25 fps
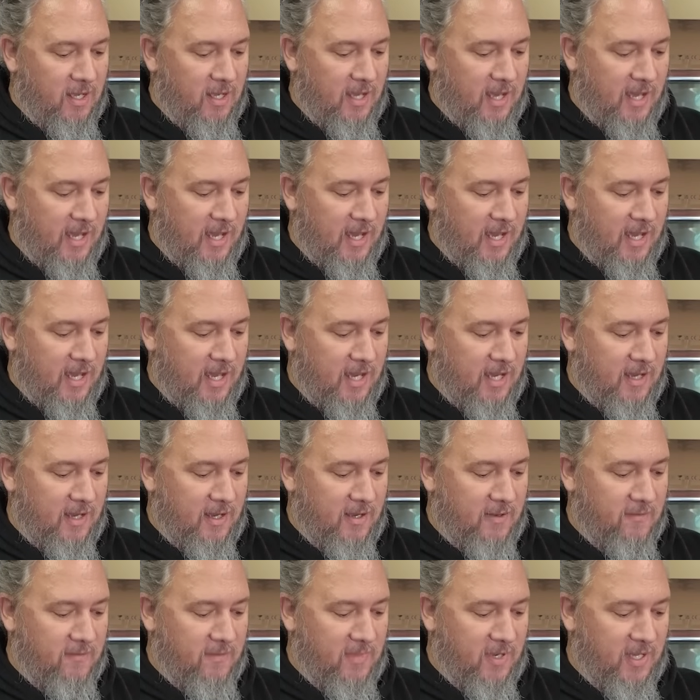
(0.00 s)

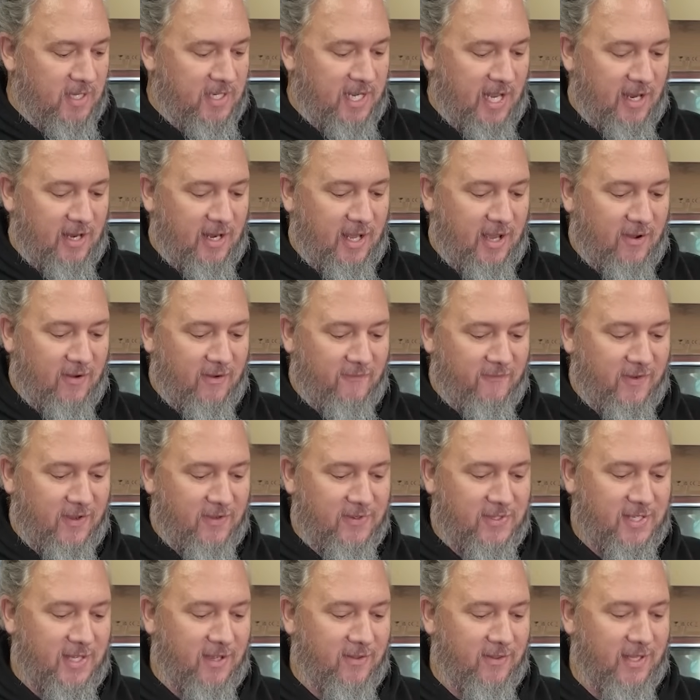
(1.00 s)
I don't know if
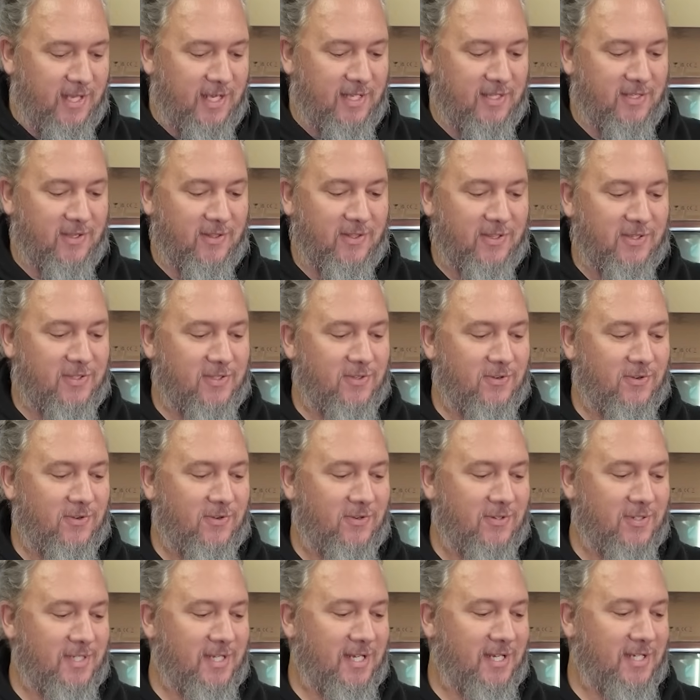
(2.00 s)
I'll sell these on the
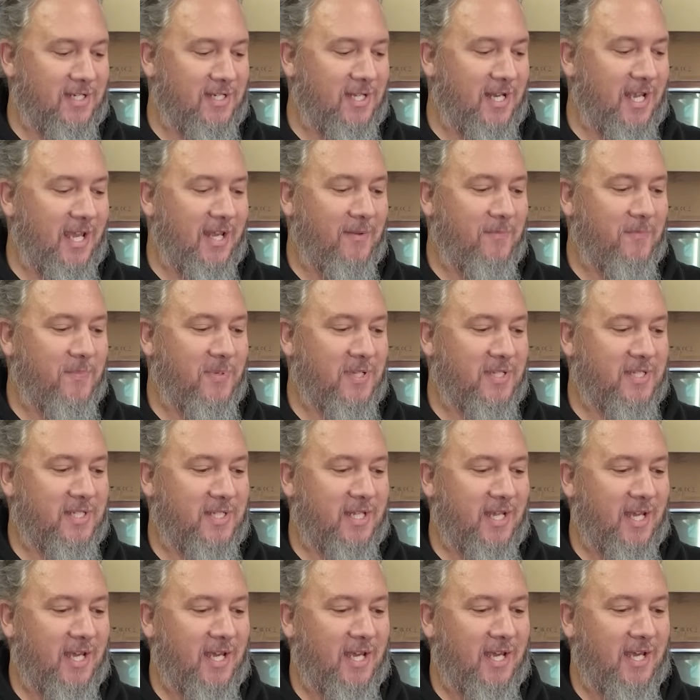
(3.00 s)
store just yet, but
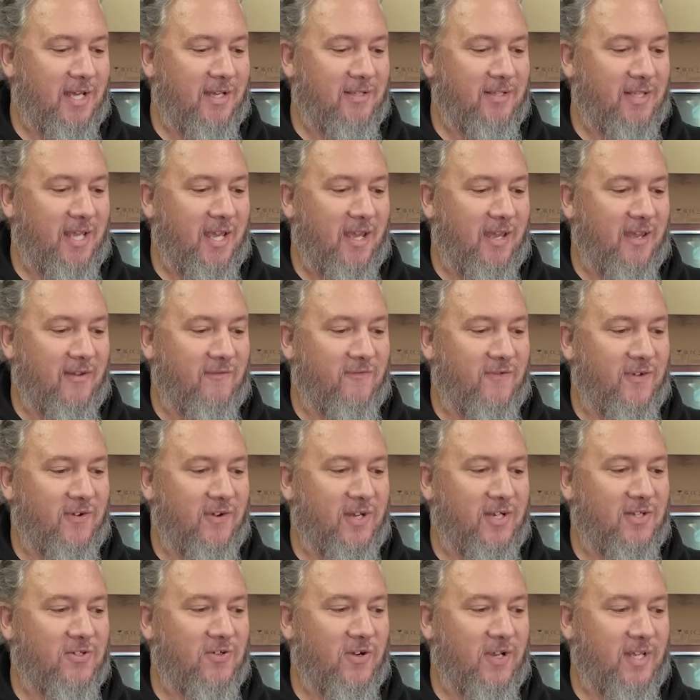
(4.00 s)
yeah, if
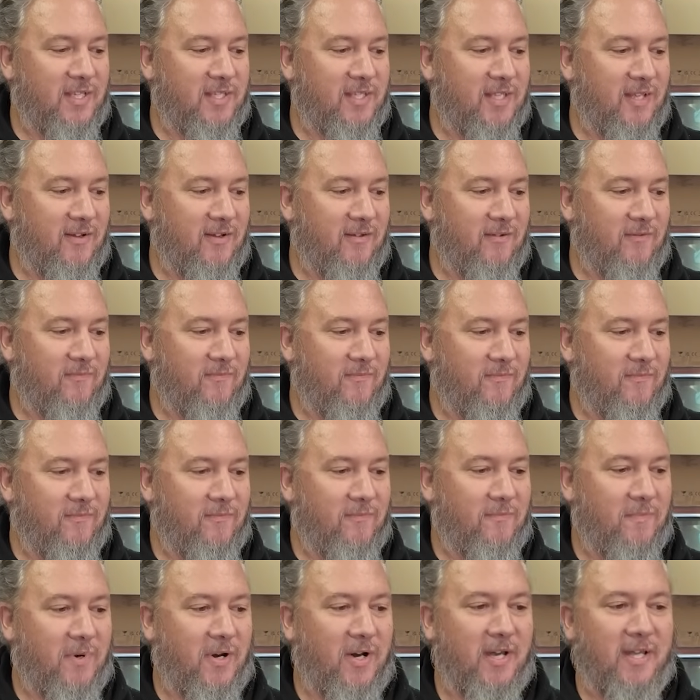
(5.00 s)
you're interested in
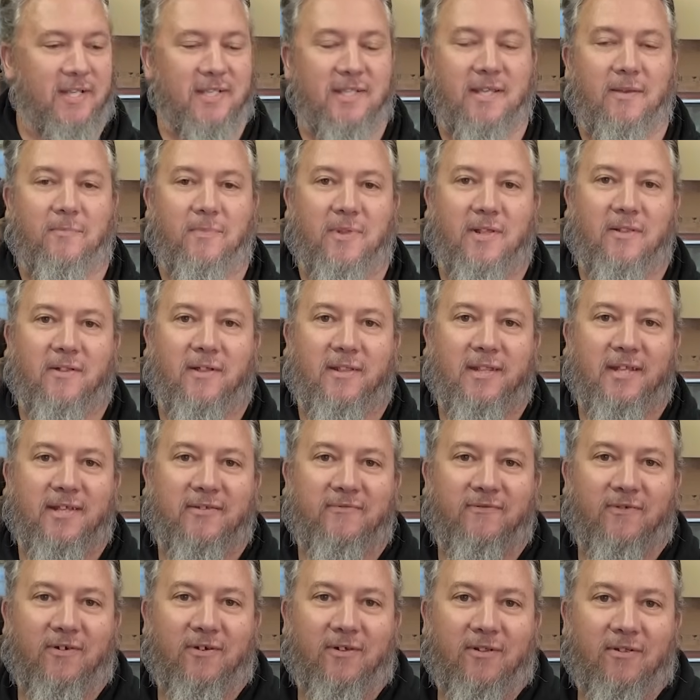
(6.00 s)
buying something like
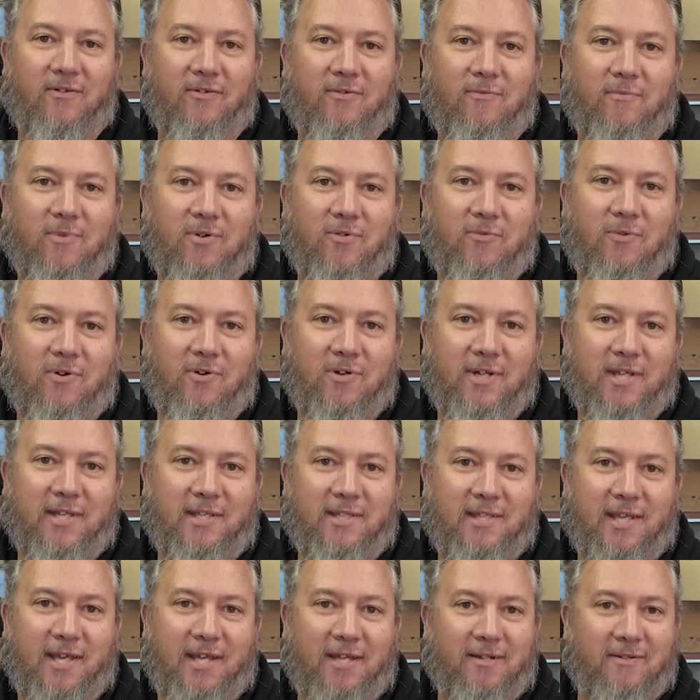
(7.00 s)
this for a little Milwaukee
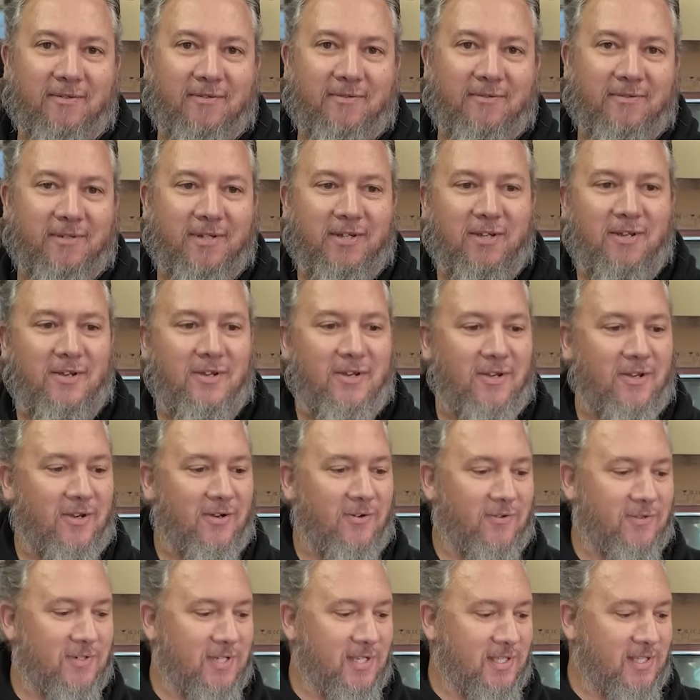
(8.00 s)
set
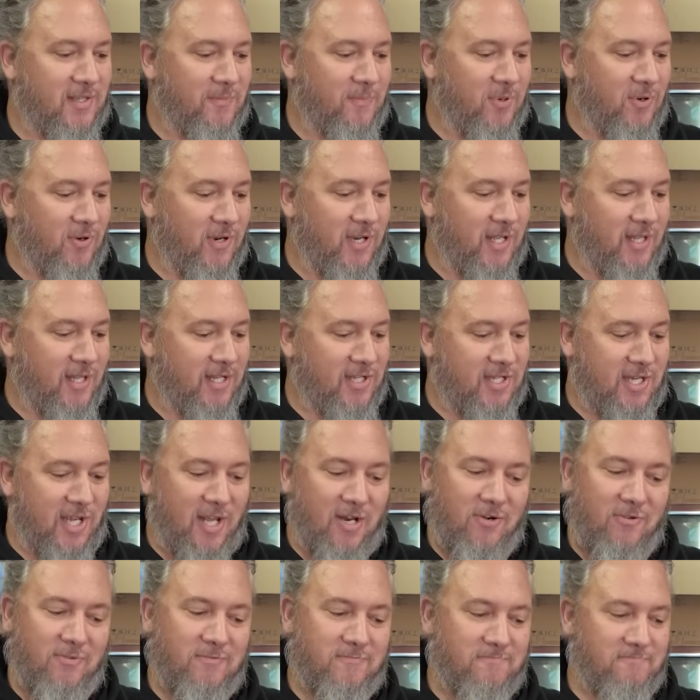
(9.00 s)
or just supporting the
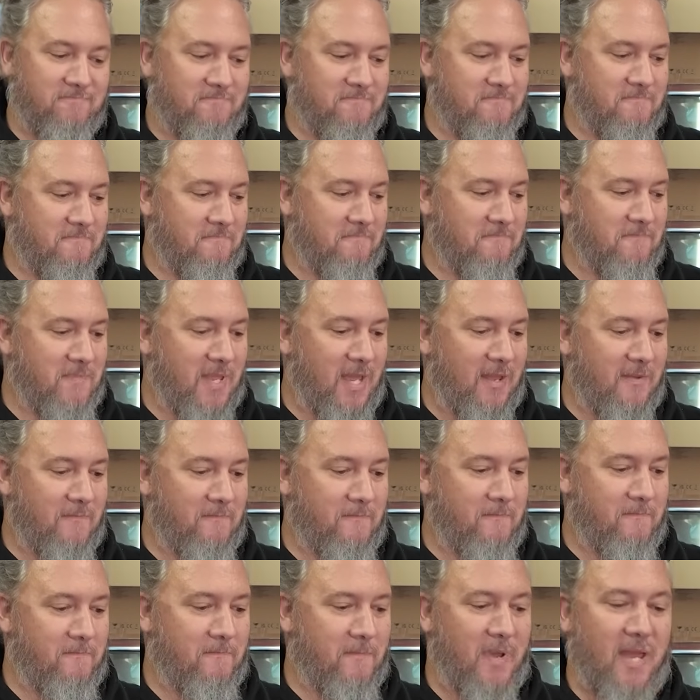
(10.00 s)
channel, yeah,
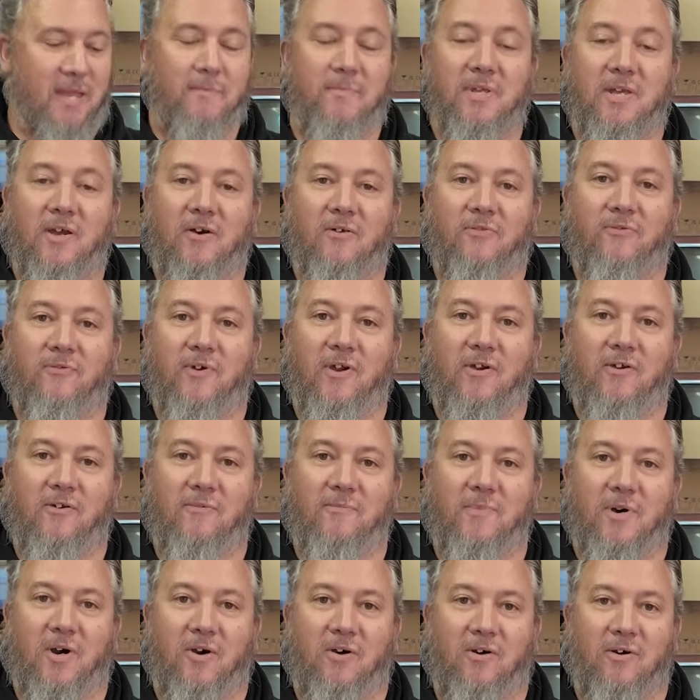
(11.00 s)
maybe I'll throw
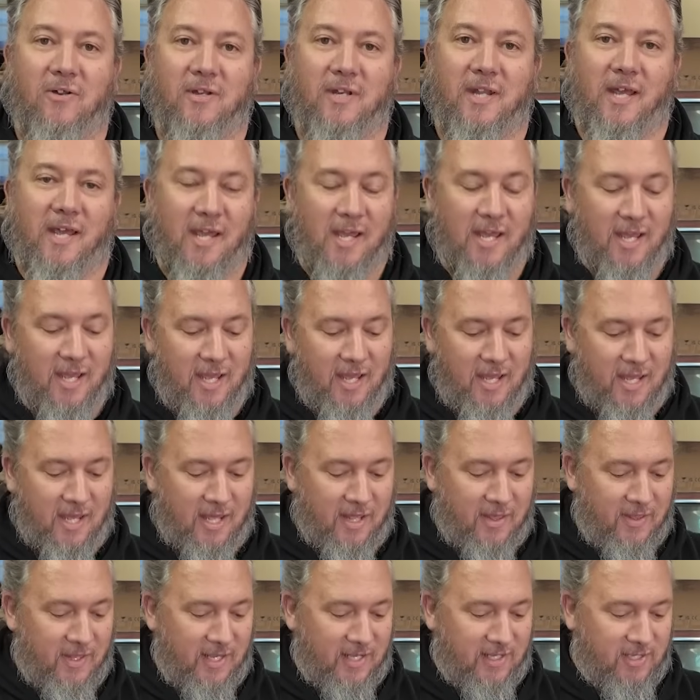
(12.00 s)
them on
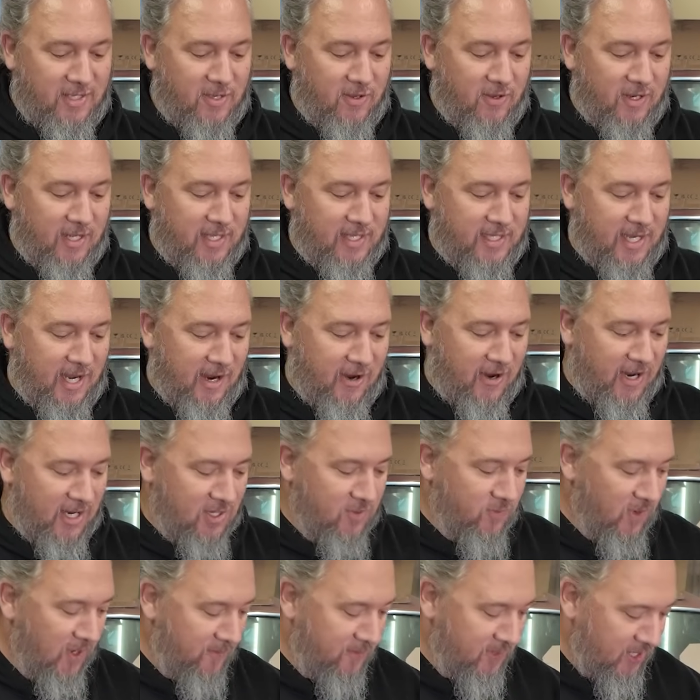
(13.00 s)
the Scotty's
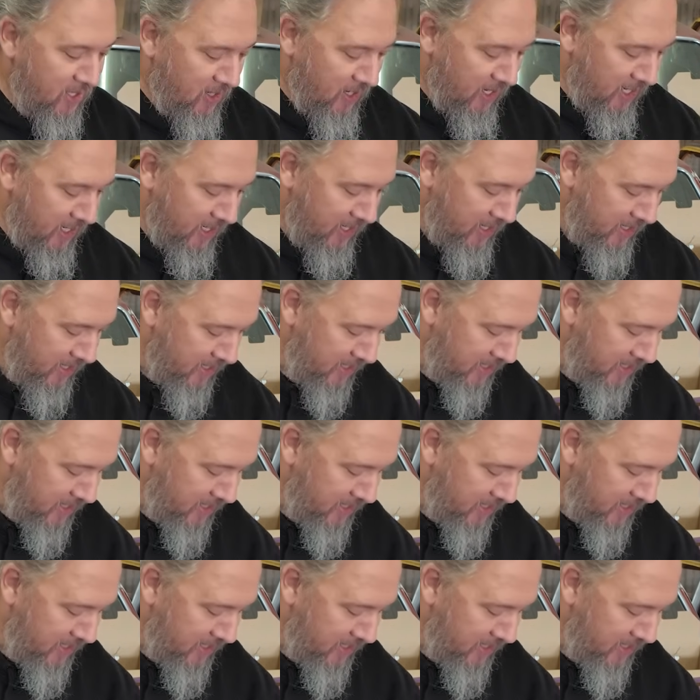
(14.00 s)
Garage website.